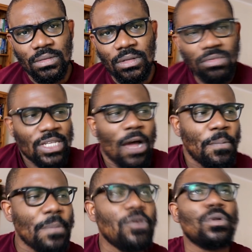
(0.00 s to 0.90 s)
Don't tell
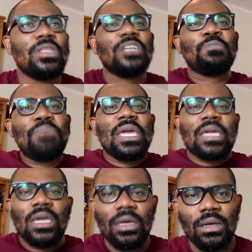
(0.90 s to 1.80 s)
people you're this
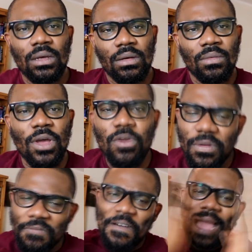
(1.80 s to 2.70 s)
big when
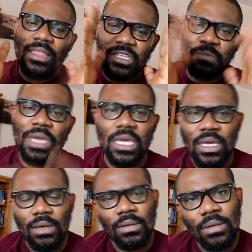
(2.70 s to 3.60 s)
you're in fact this
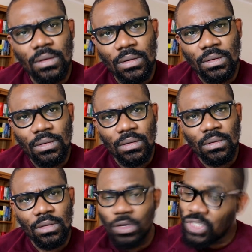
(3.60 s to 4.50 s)
big.
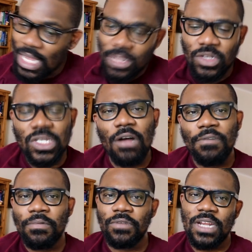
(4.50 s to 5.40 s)
You're setting yourself
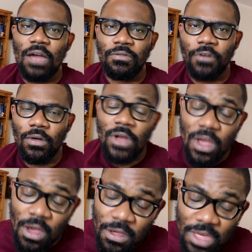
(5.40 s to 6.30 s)
up for a downfall.
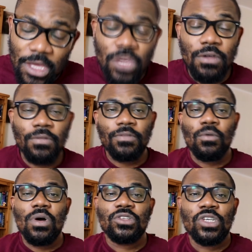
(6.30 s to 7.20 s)
Thank you for
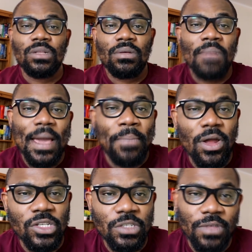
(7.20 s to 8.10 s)
watching. My
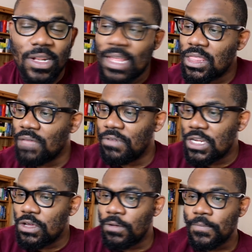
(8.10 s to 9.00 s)
apologies for the lengthy
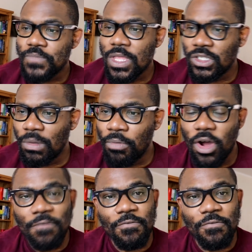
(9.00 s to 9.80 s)
video. It's your boy